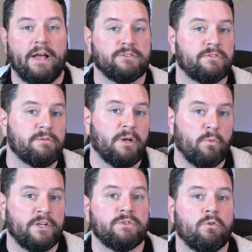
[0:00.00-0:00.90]
So if somebody
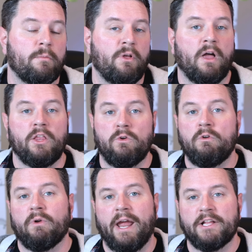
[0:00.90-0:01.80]
rings the doorbell and you
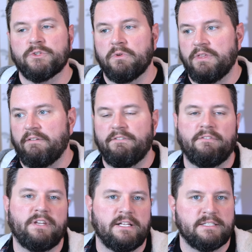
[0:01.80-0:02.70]
don't answer within
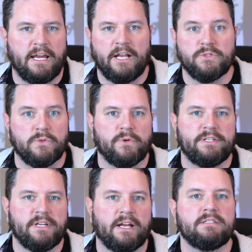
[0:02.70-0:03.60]
15 seconds or 30
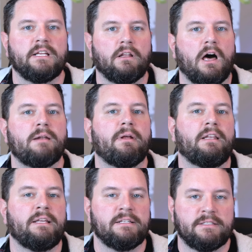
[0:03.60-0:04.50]
seconds, it'll
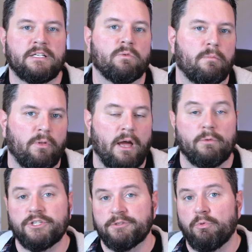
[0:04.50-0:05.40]
automatically send a reply,
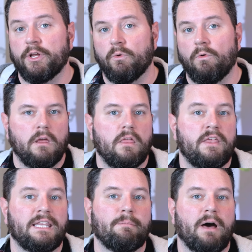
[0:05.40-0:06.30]
which is pretty cool. Then
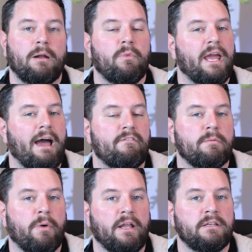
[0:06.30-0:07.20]
at the bottom, we have the
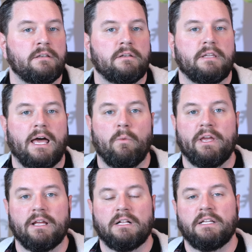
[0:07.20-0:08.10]
button that we
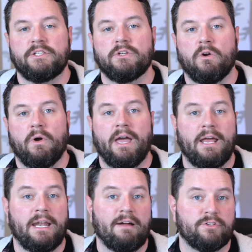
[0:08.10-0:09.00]
can click to go ahead
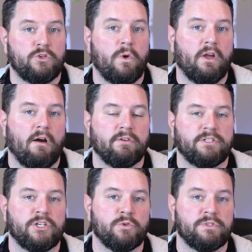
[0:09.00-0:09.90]
and have a two-way
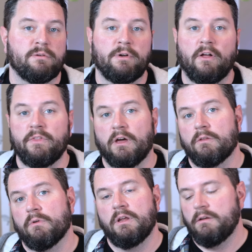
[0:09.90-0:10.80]
conversation with somebody on the other end.